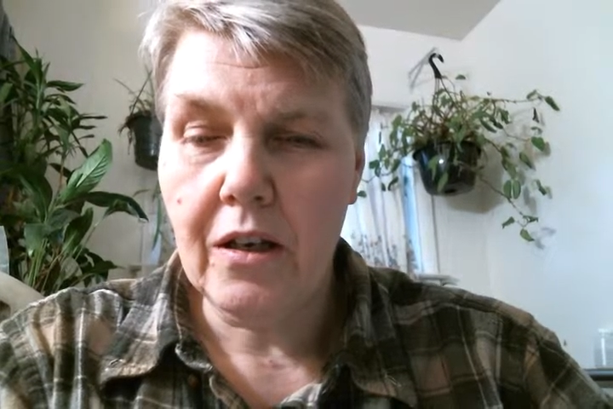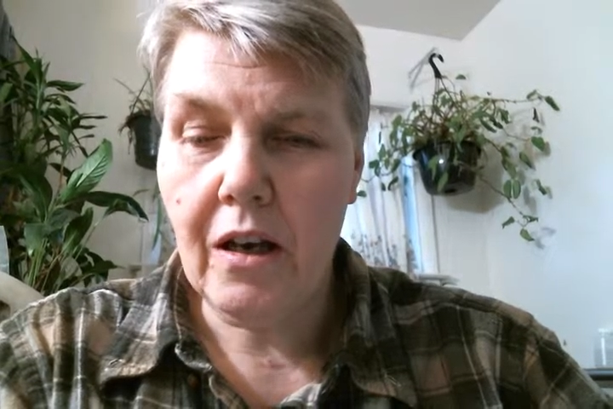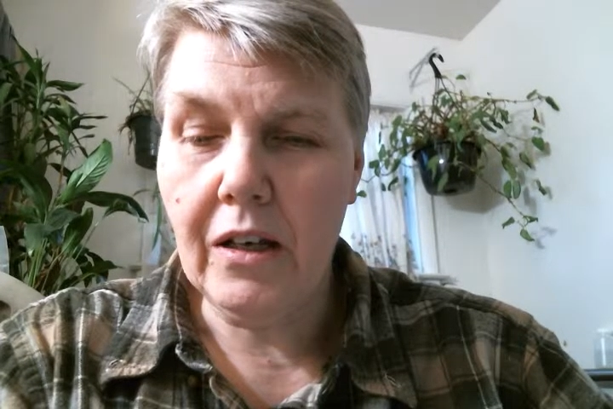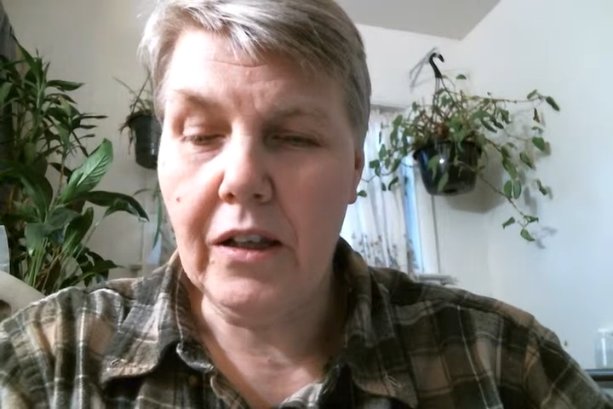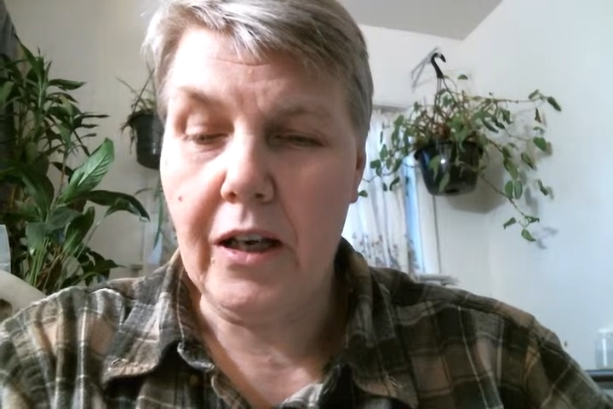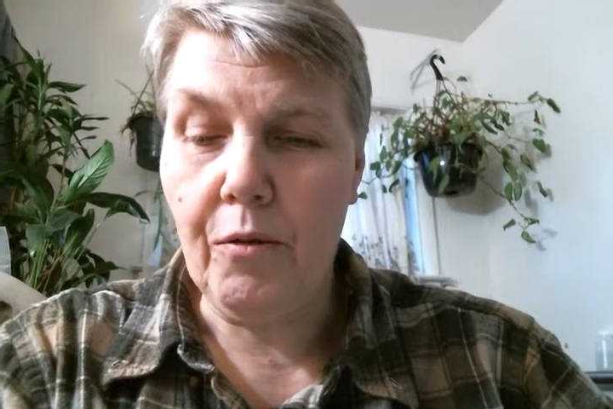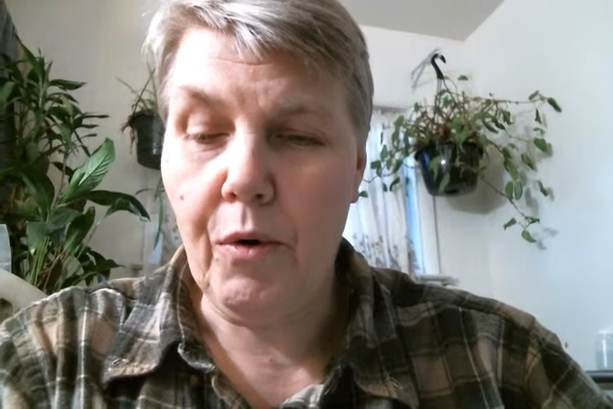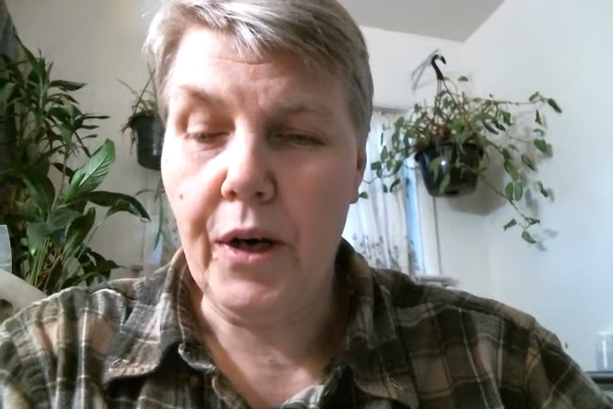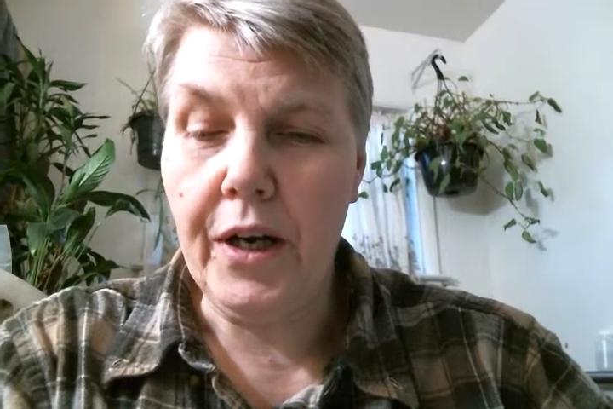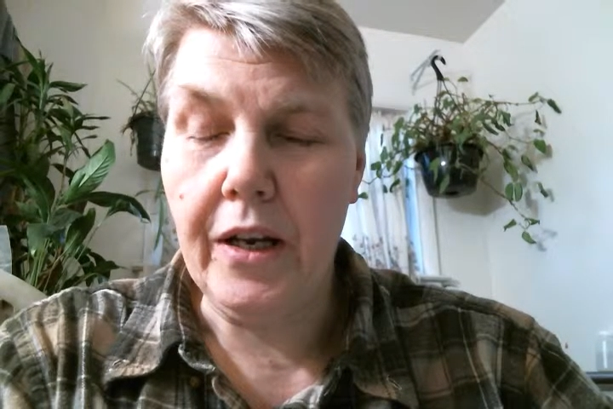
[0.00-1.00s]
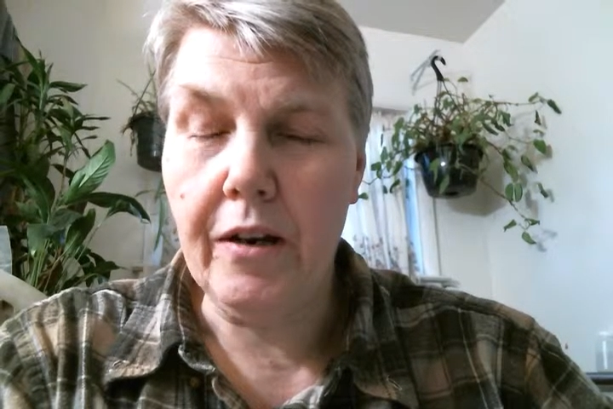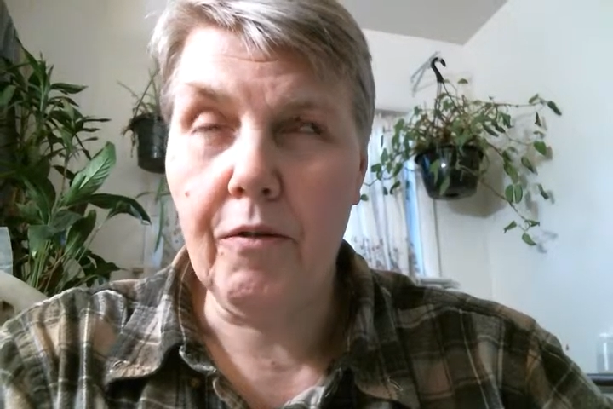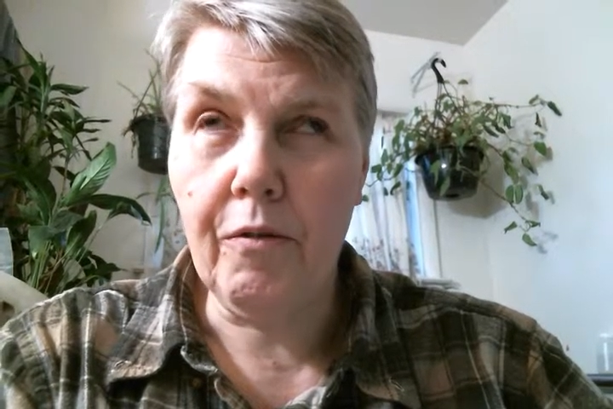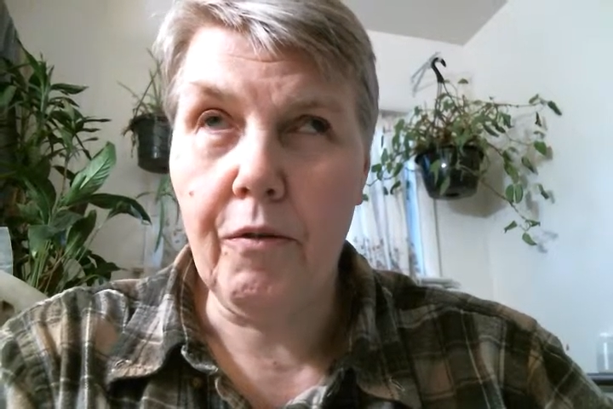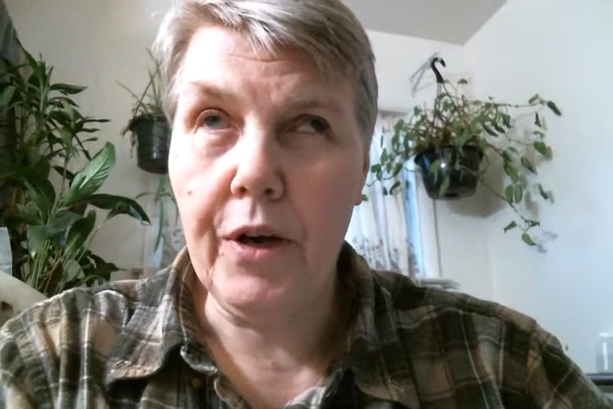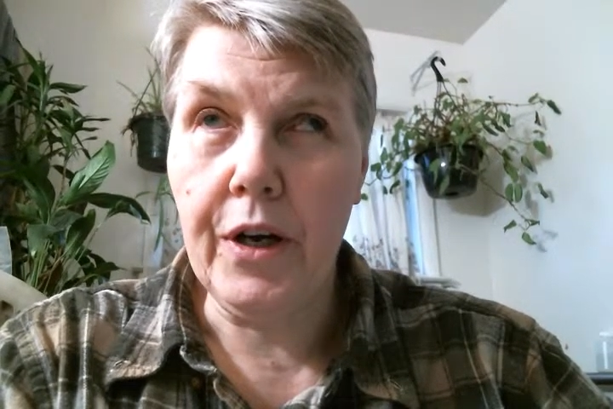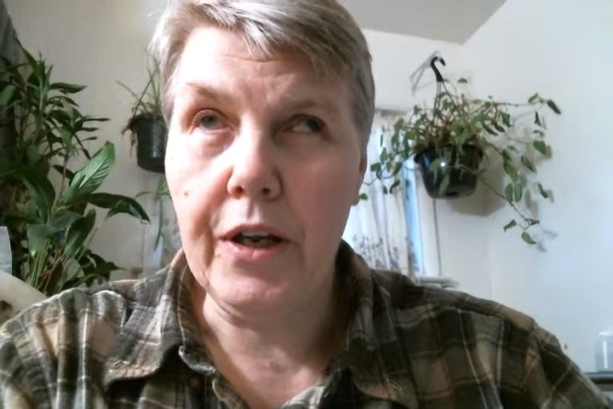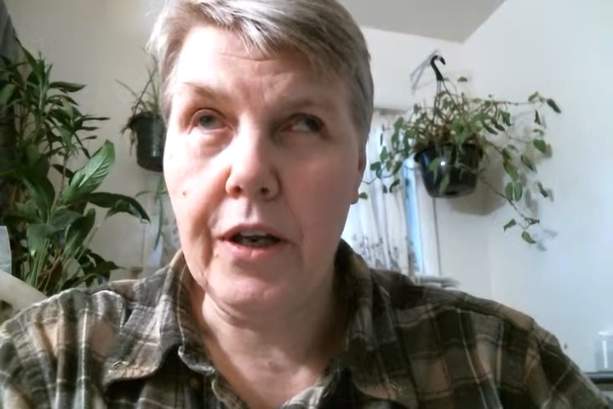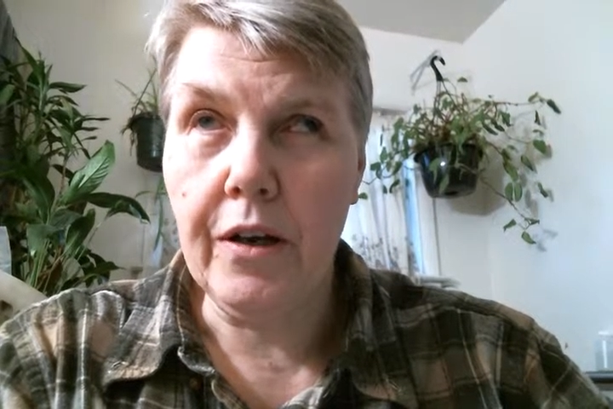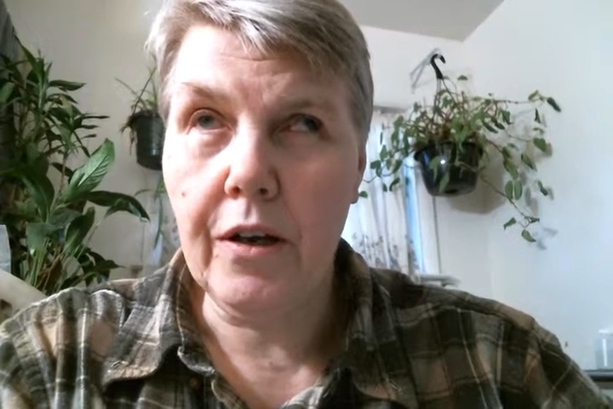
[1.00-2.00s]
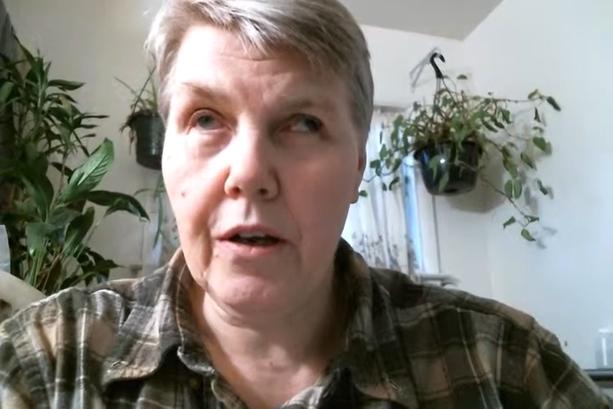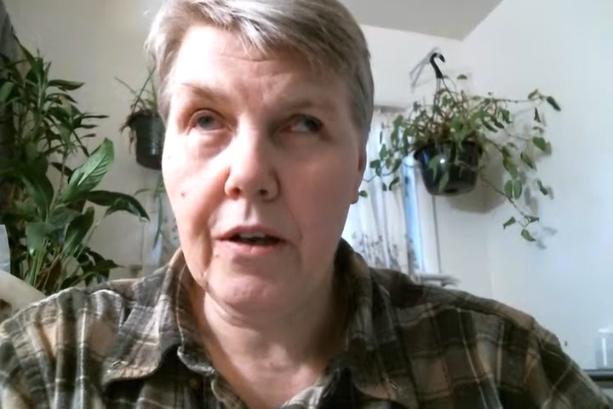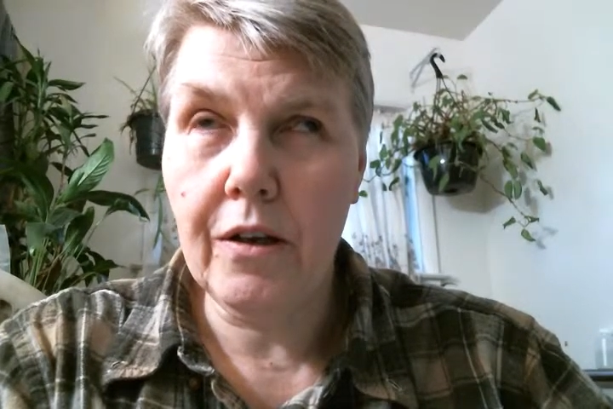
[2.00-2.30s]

I like writing, reading,